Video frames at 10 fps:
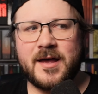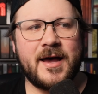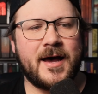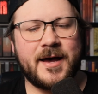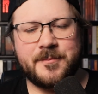
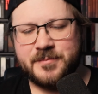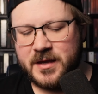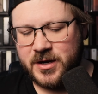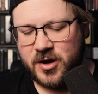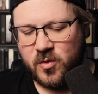
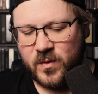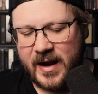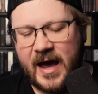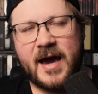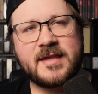When
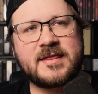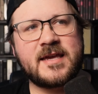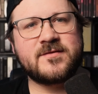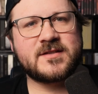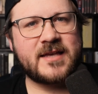I
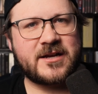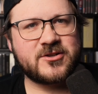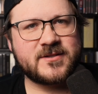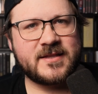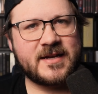think of
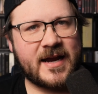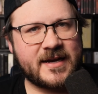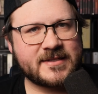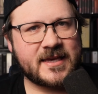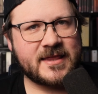slashers in the
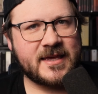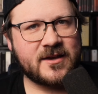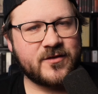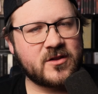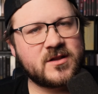90s, I think
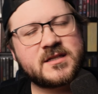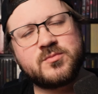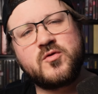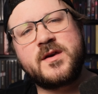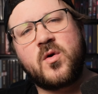of either this
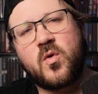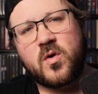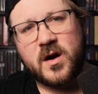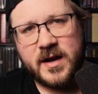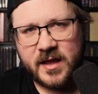movie
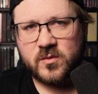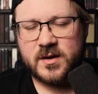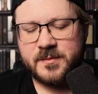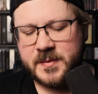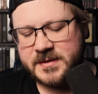or another one
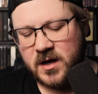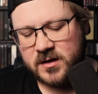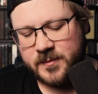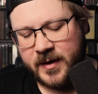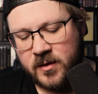I'm going to be
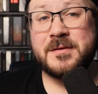talking about.